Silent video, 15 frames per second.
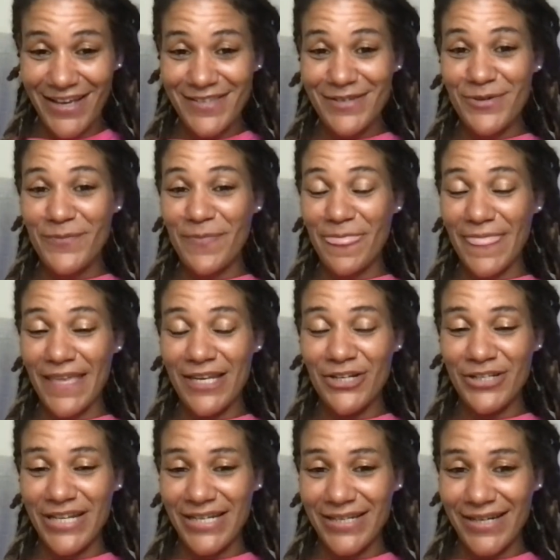so you know
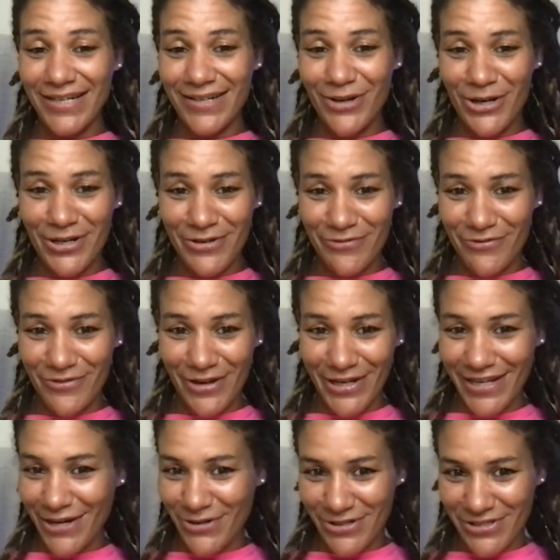they they're on the uh,
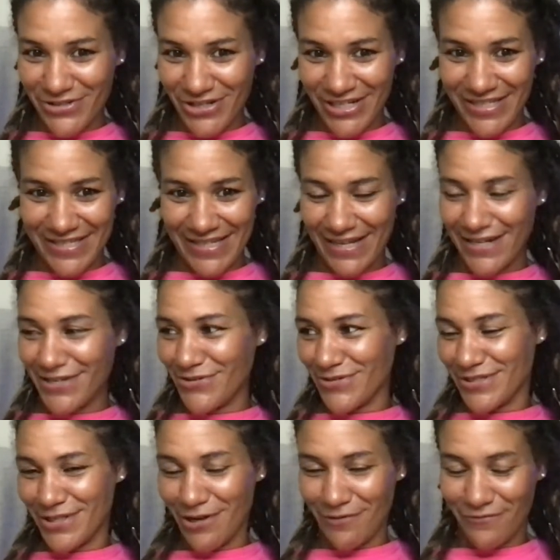they're on the street selling you
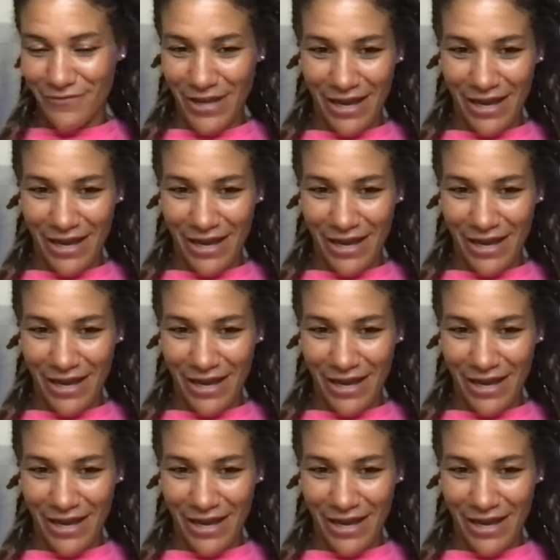stuff,